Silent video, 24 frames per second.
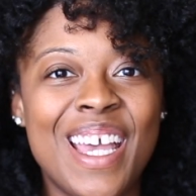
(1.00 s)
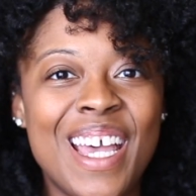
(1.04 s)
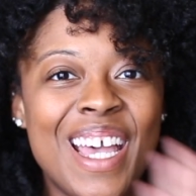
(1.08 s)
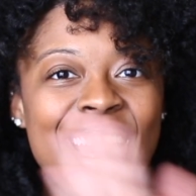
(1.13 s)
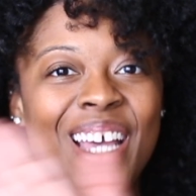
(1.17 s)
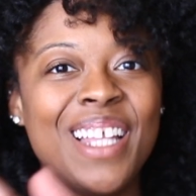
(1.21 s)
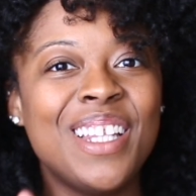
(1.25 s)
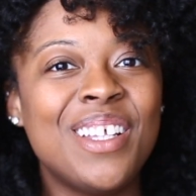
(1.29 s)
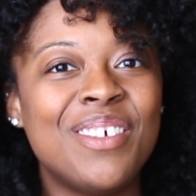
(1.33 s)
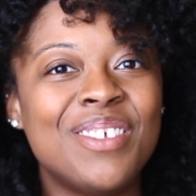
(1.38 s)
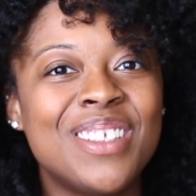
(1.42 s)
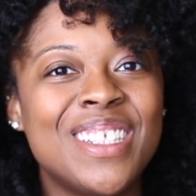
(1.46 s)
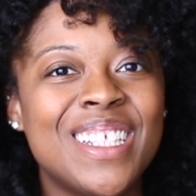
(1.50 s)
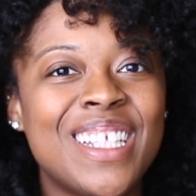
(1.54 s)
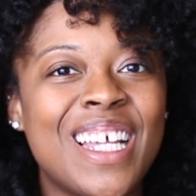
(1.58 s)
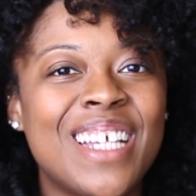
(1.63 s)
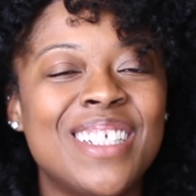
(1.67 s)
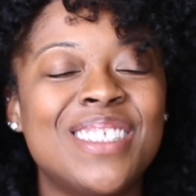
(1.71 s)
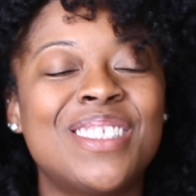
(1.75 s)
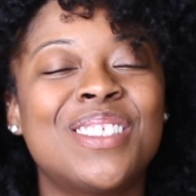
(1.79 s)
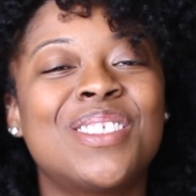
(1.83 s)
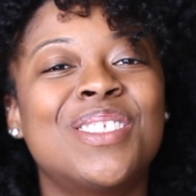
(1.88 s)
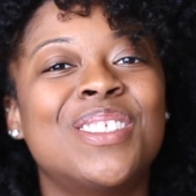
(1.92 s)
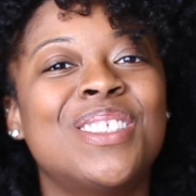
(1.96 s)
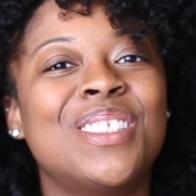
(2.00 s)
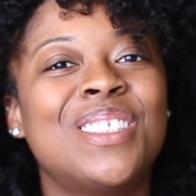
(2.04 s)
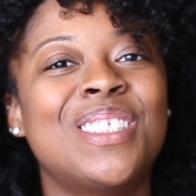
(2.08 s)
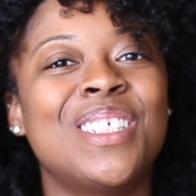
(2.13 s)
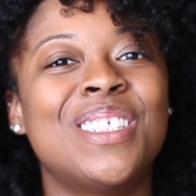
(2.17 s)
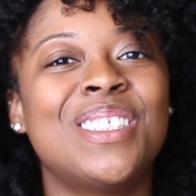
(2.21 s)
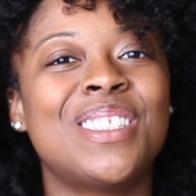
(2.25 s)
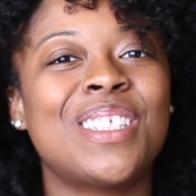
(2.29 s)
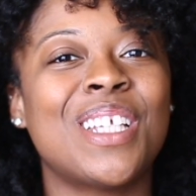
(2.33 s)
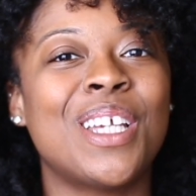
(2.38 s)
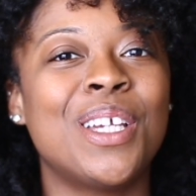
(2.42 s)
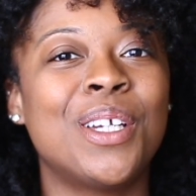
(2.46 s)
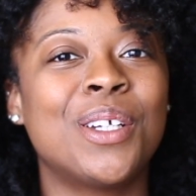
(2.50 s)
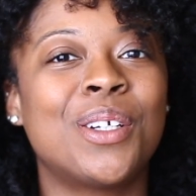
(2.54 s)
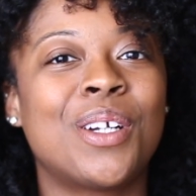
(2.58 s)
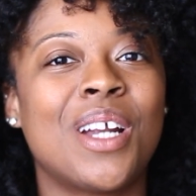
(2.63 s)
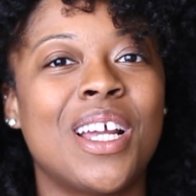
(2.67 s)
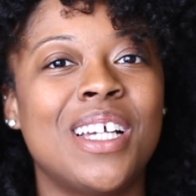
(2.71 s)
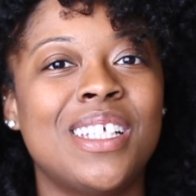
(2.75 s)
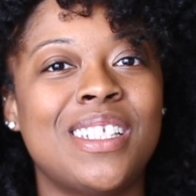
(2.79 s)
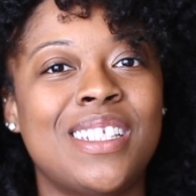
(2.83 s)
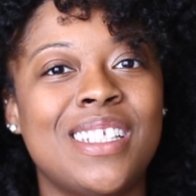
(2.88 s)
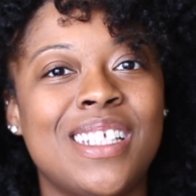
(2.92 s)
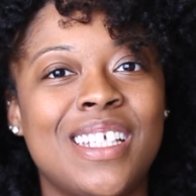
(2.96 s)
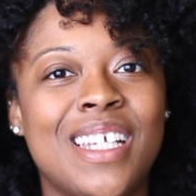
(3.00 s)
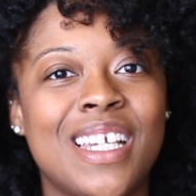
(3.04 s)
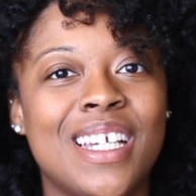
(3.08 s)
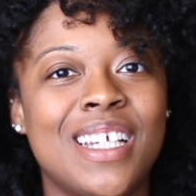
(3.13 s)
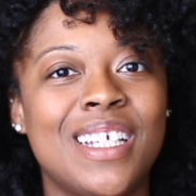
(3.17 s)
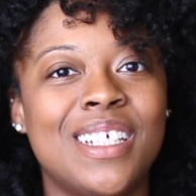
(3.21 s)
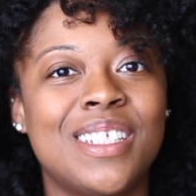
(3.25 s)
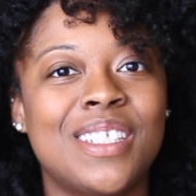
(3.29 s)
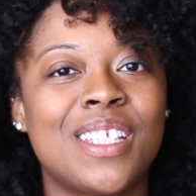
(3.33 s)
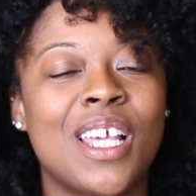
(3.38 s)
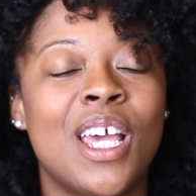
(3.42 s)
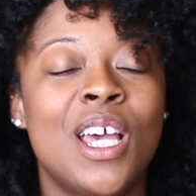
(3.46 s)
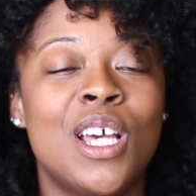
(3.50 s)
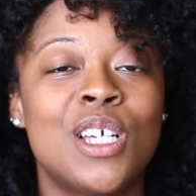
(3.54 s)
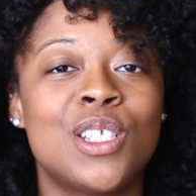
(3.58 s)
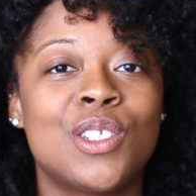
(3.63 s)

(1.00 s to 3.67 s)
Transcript: Hey lovely ladies, Christians, and crazy kids.